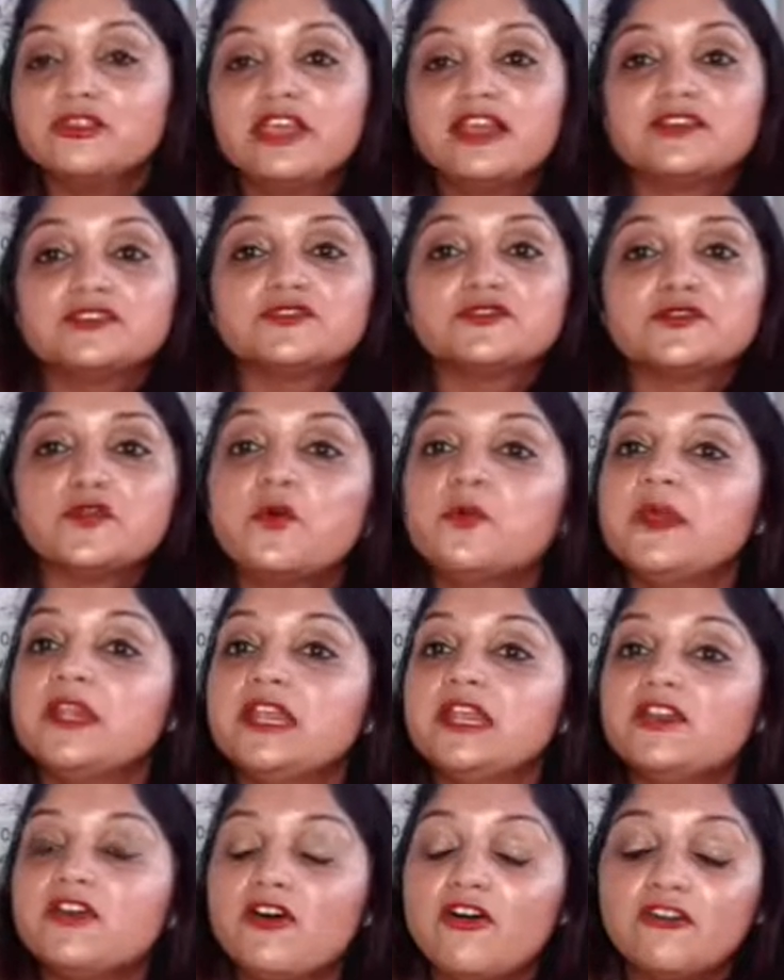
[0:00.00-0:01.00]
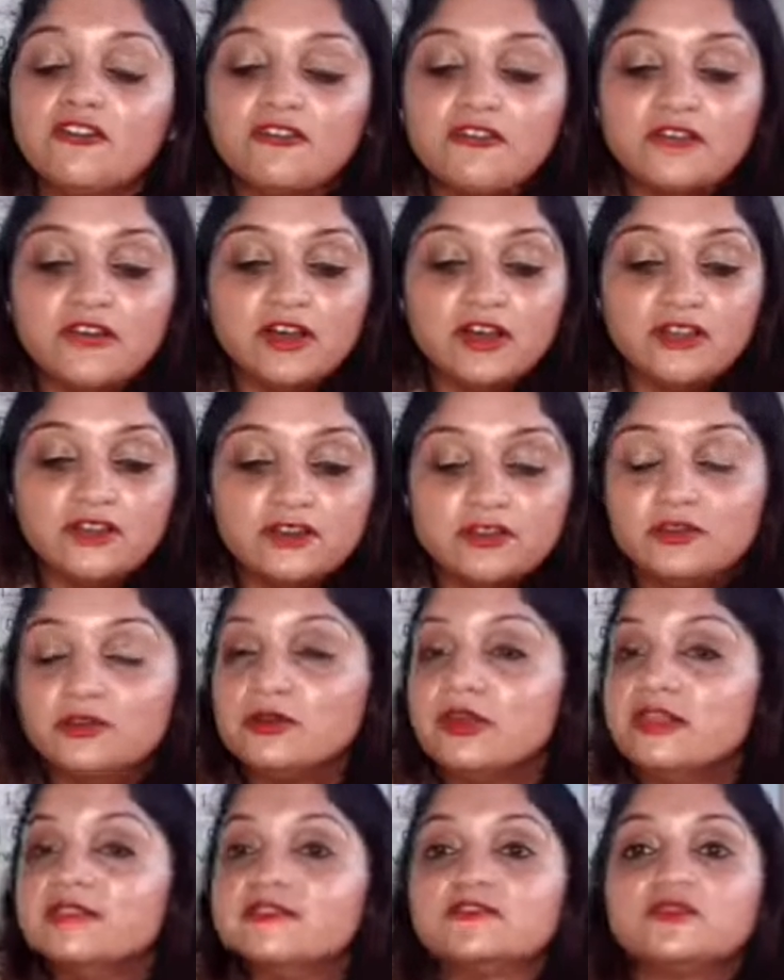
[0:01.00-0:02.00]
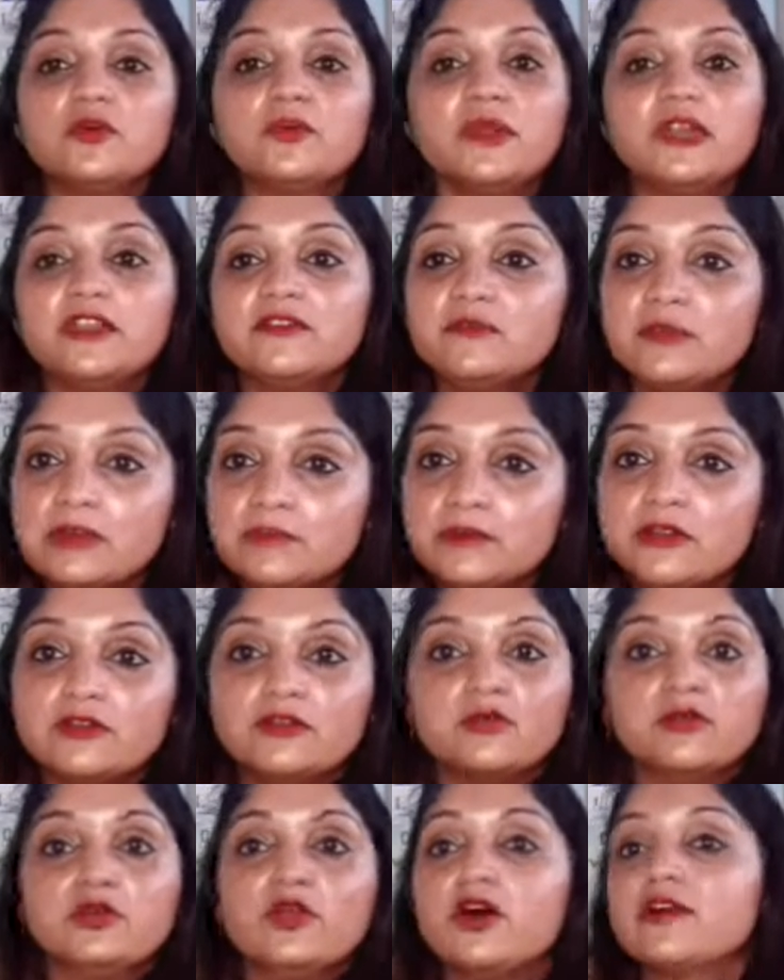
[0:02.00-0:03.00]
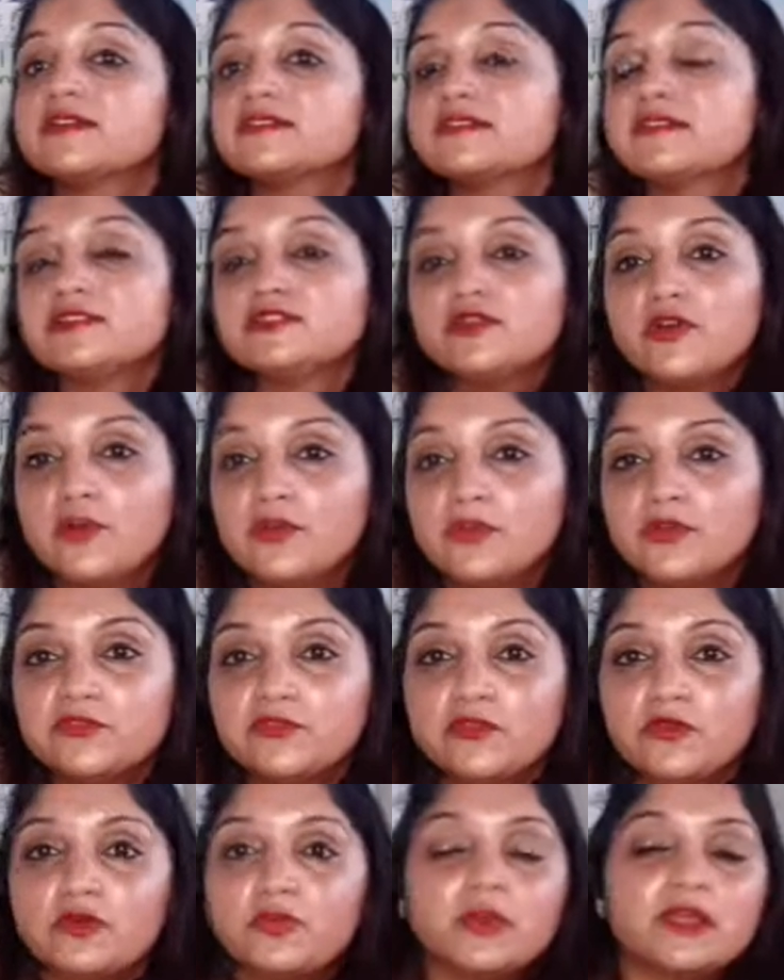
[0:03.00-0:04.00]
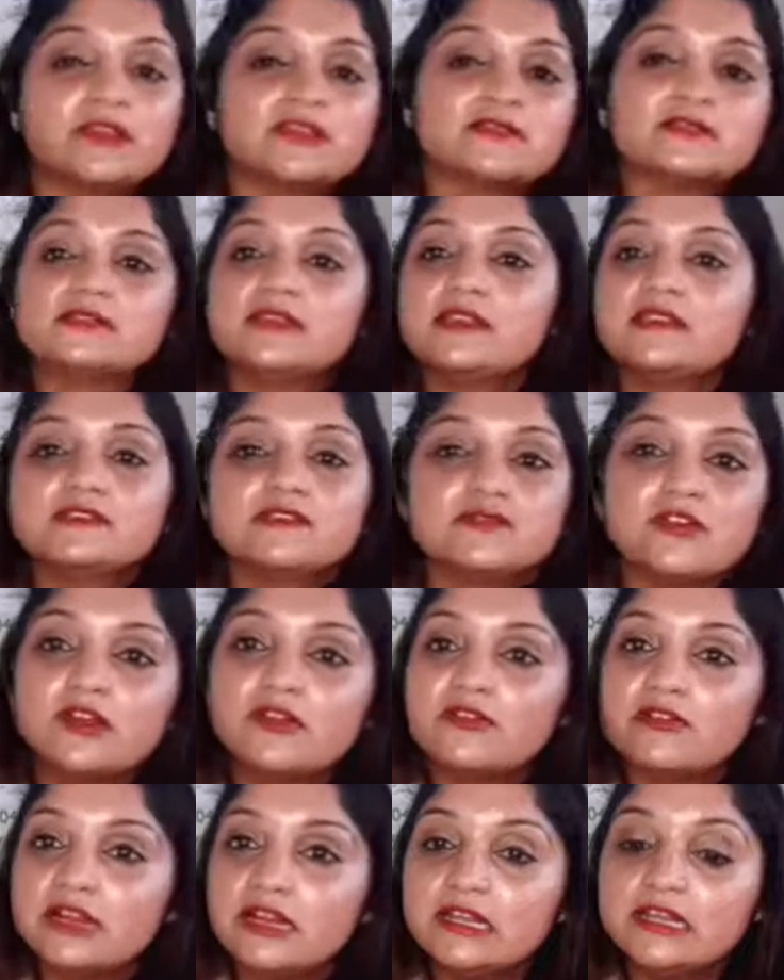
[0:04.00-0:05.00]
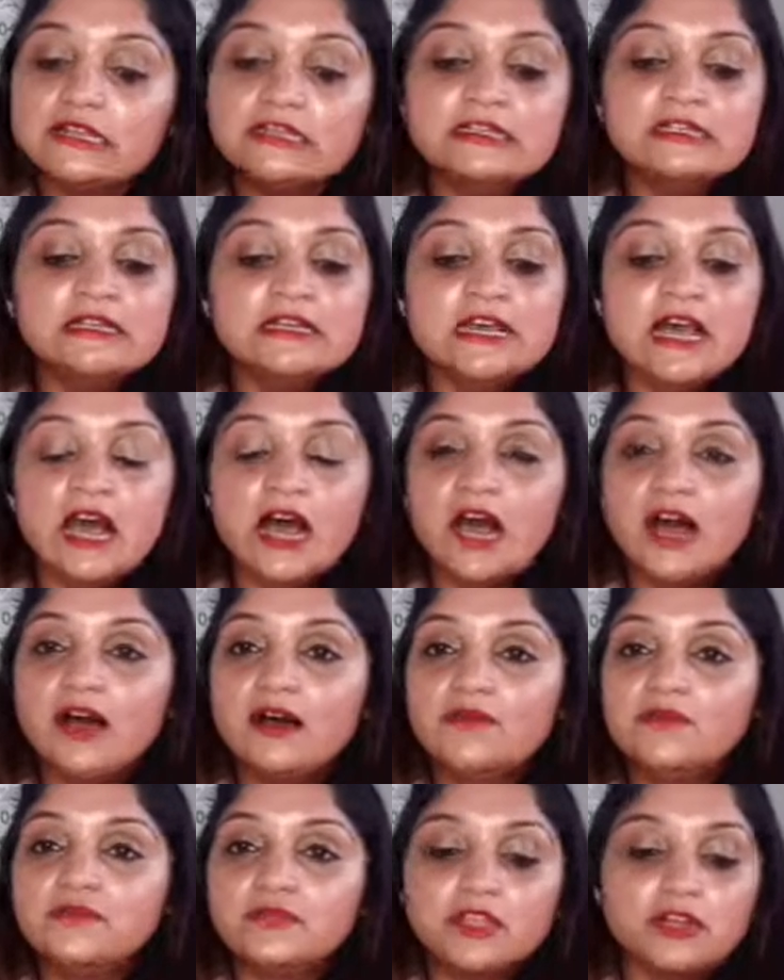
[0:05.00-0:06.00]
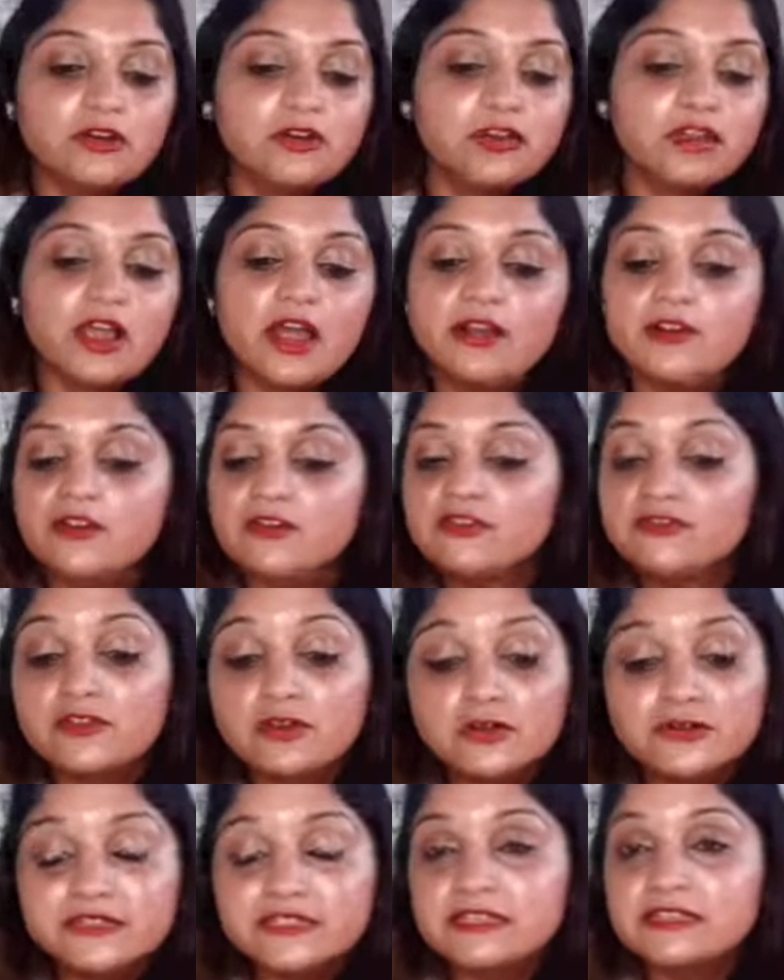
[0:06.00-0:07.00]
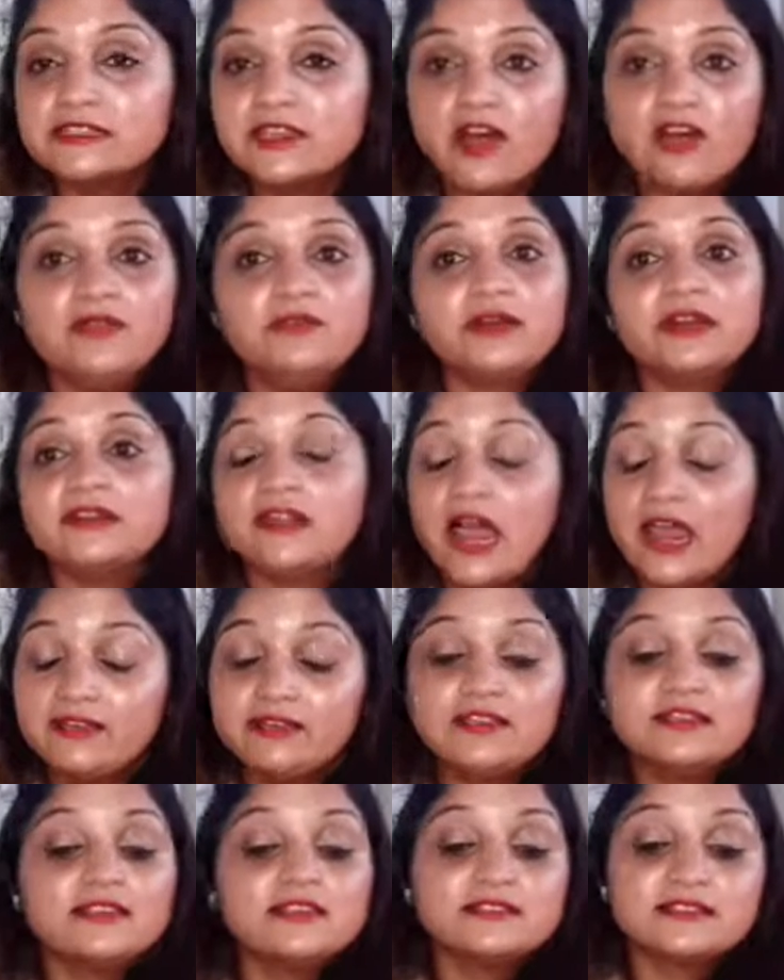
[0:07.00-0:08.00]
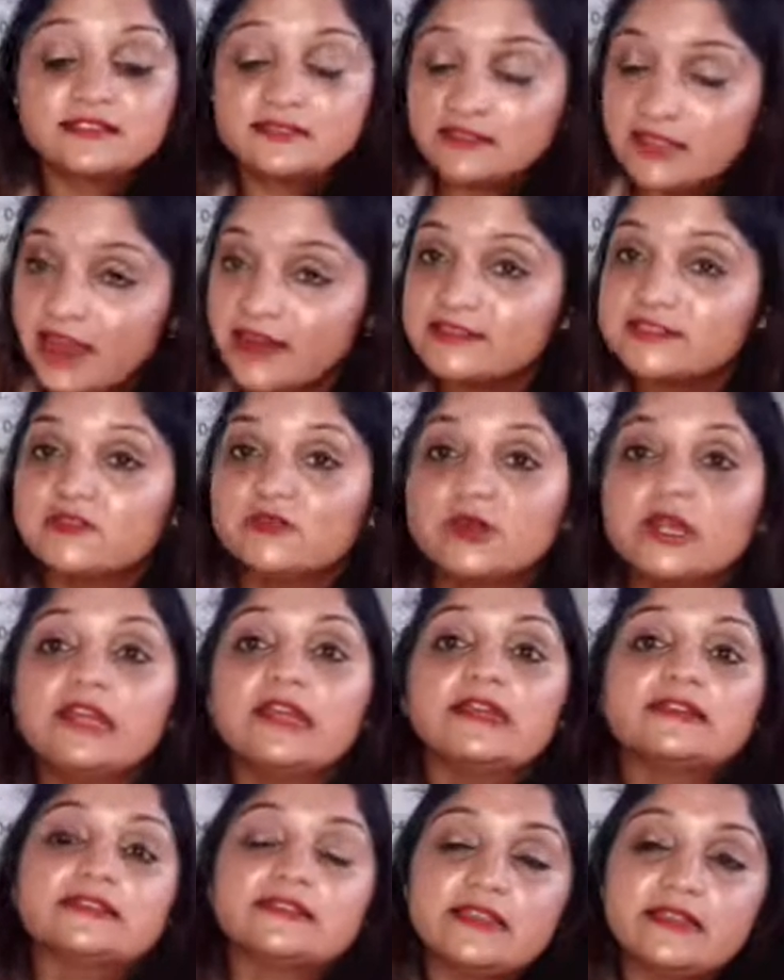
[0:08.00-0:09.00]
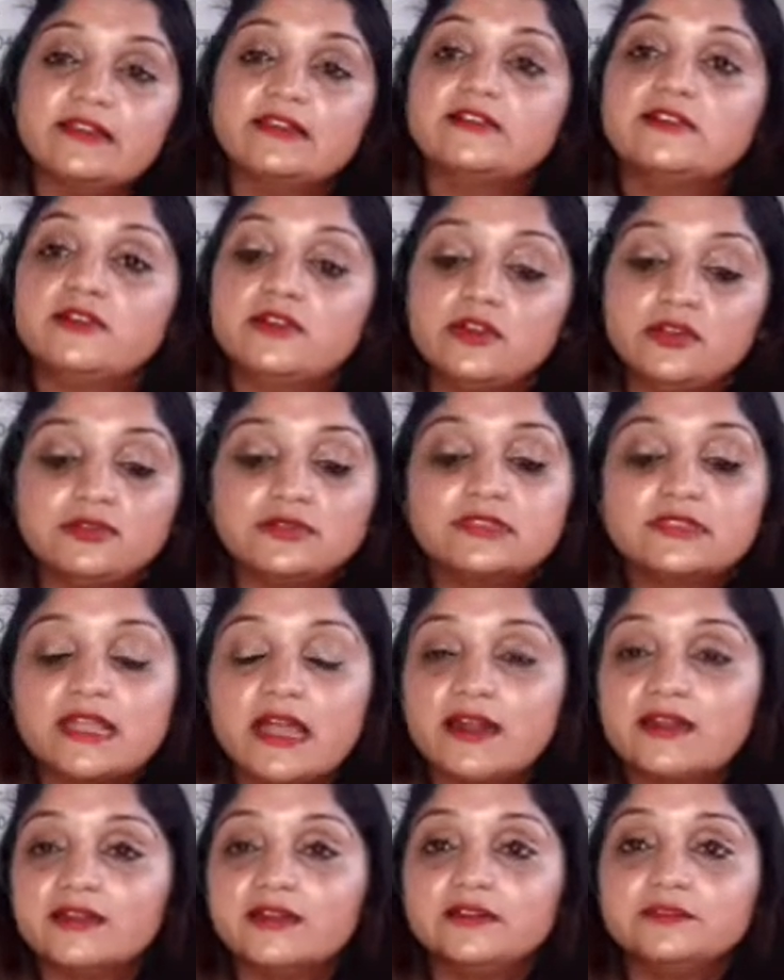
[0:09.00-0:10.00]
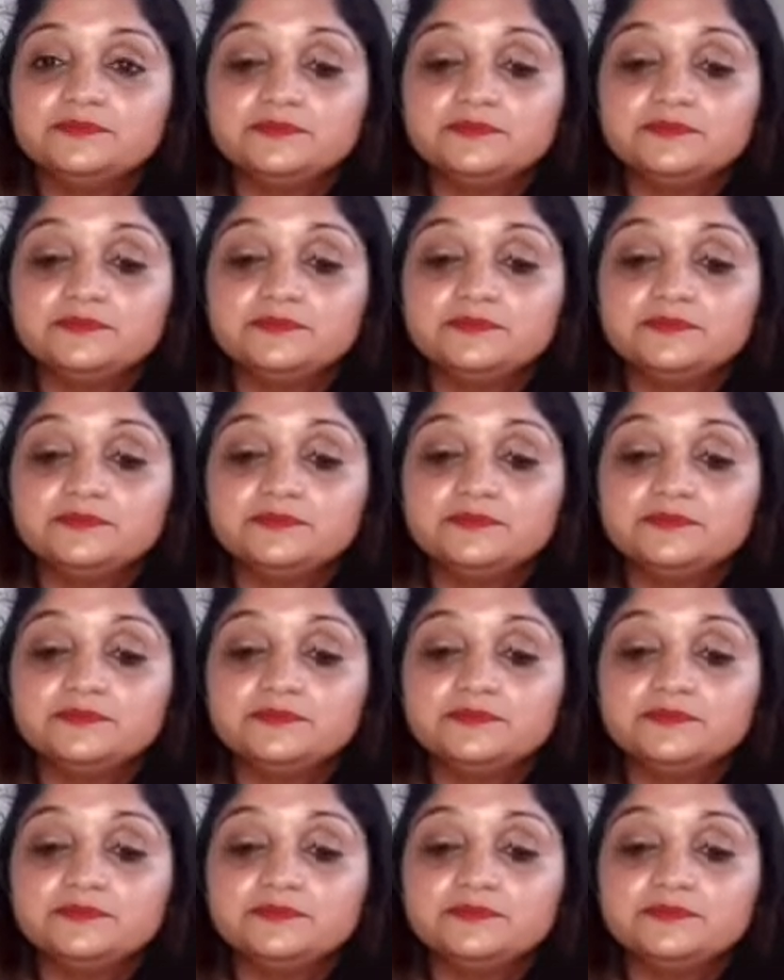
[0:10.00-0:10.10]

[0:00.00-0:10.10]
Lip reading: know there are so many of you and so many people who lost their job before because things were really, kind of closing down. But I think that's a really excellent news that